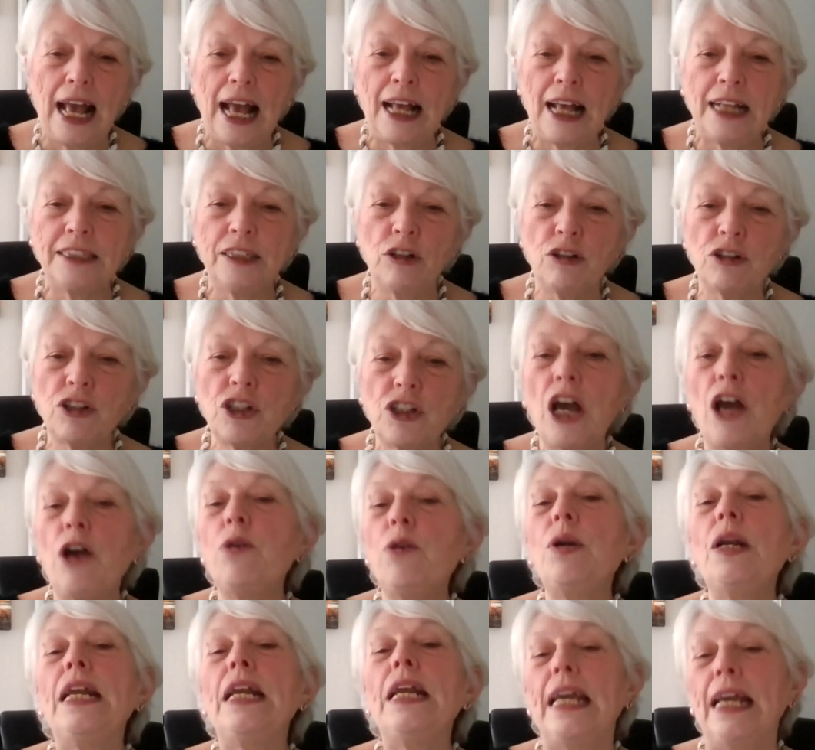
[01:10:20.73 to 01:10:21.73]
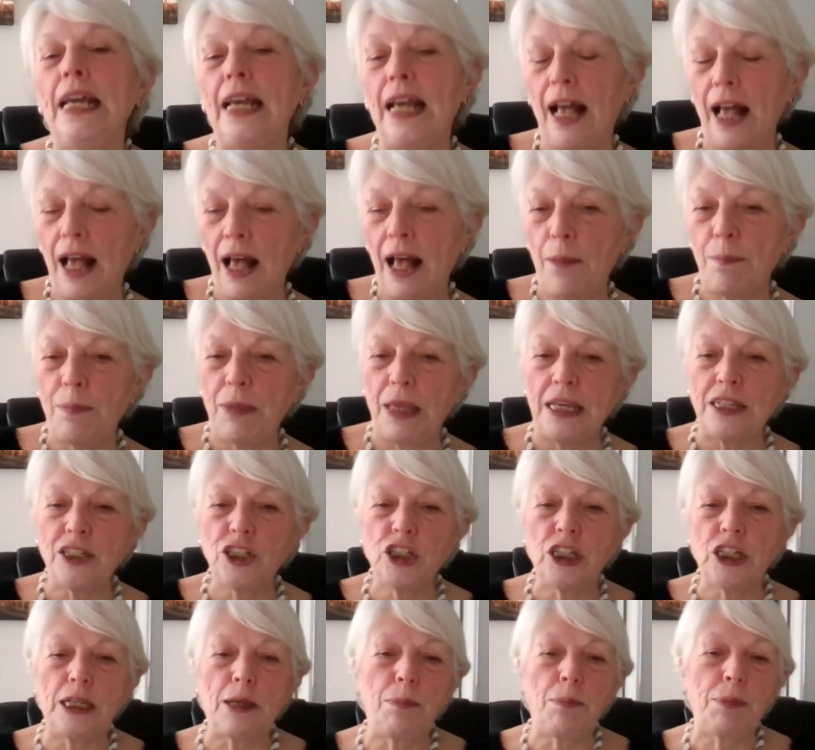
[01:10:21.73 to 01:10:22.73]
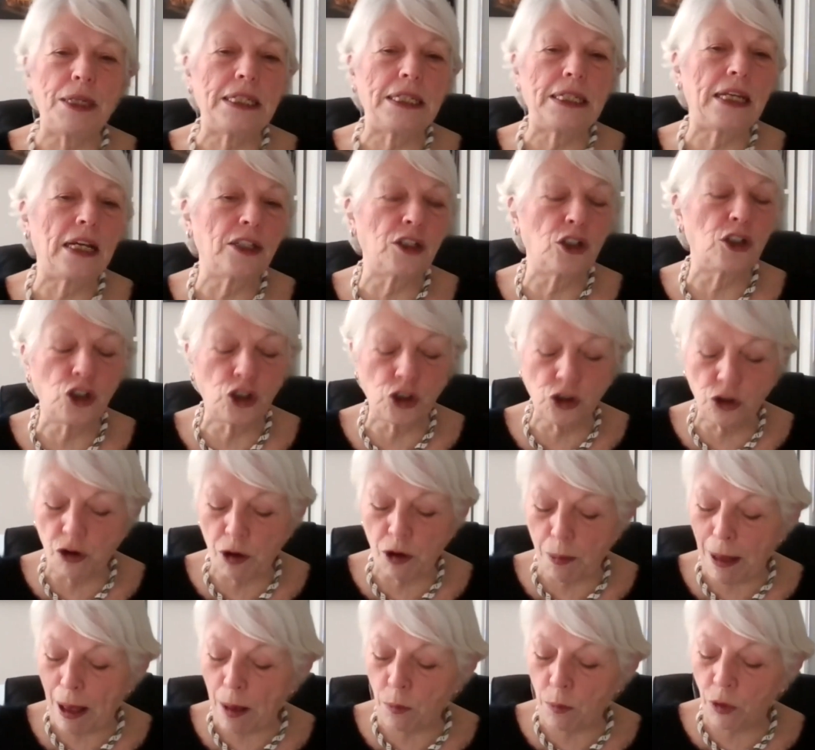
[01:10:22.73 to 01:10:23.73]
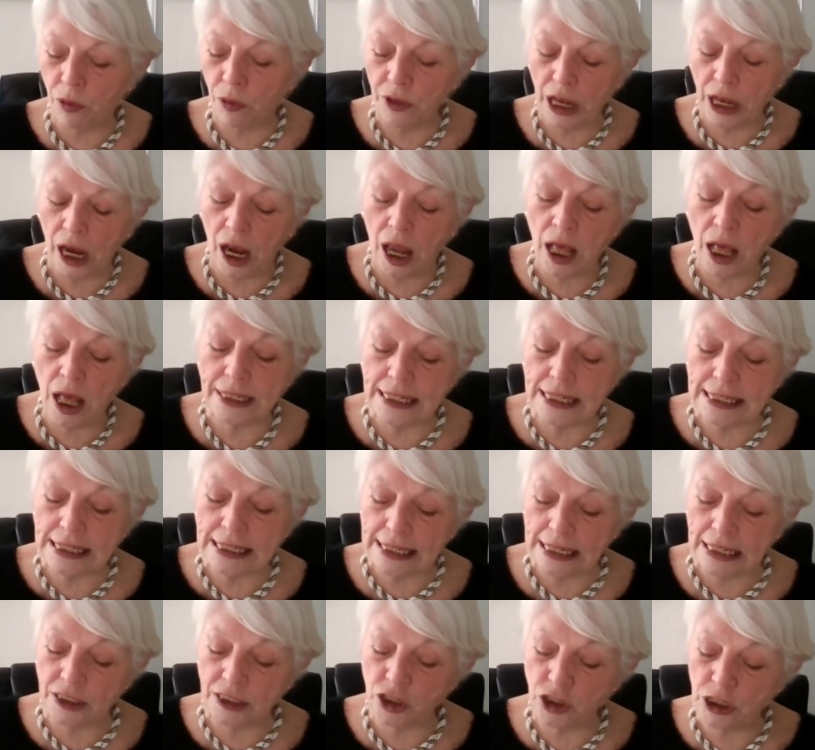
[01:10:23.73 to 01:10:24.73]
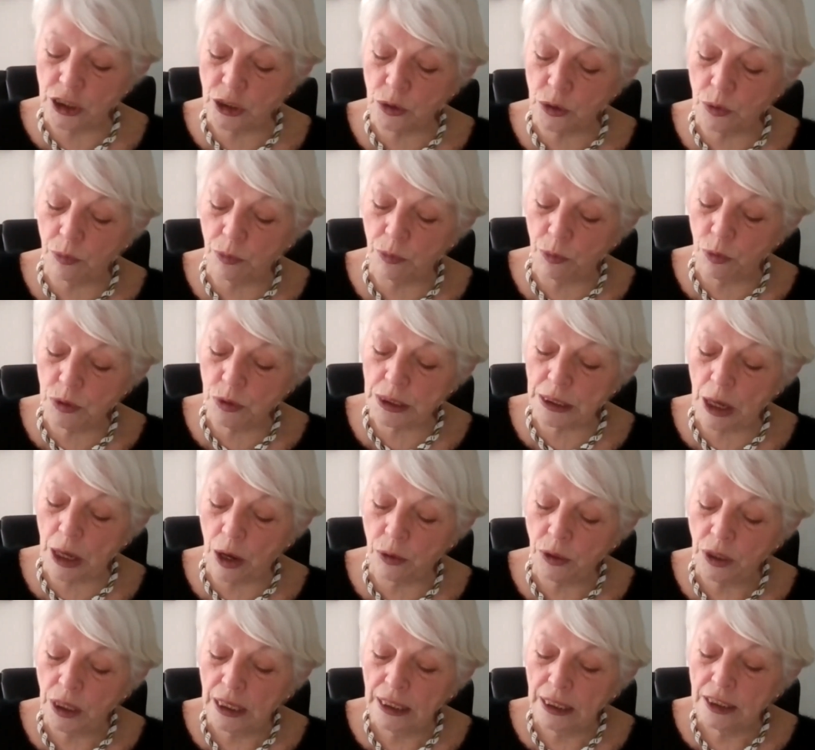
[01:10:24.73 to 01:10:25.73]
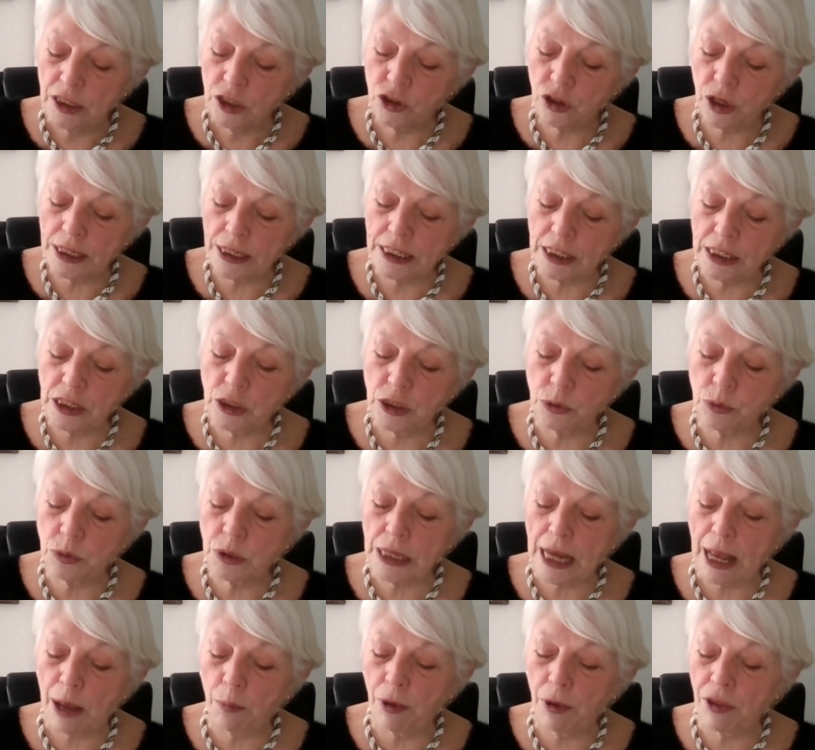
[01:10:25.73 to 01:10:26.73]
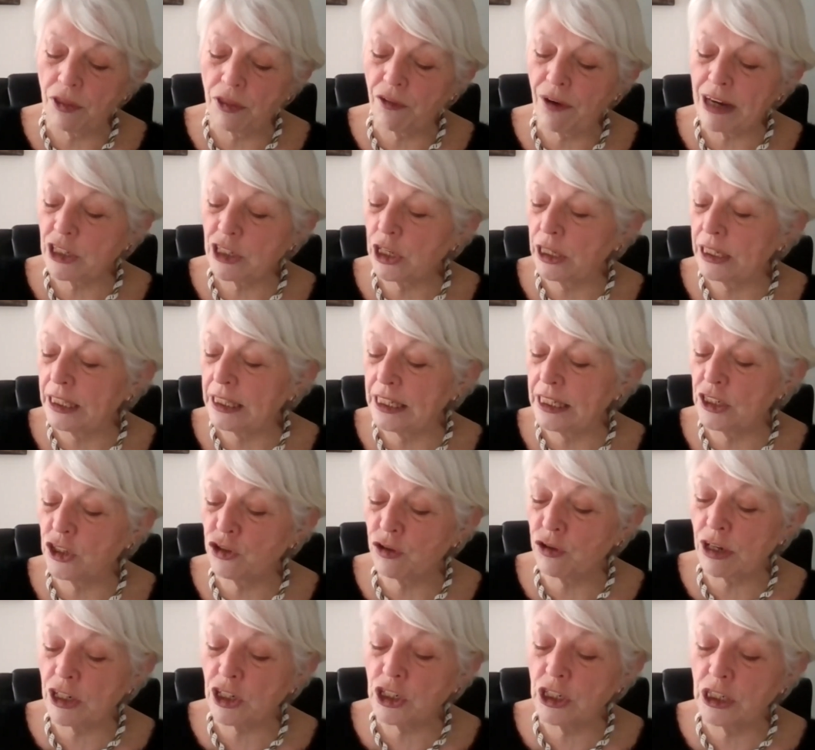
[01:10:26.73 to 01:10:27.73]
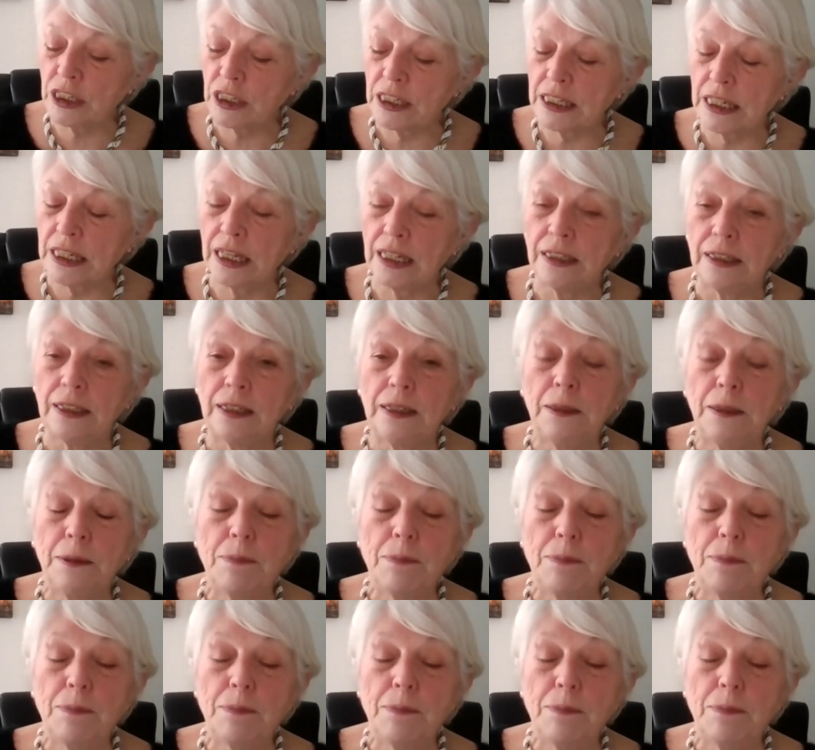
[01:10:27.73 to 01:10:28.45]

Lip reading: And not only is she a bit unsure about what the client has done, she's also trying to sort out whether actually the instructions that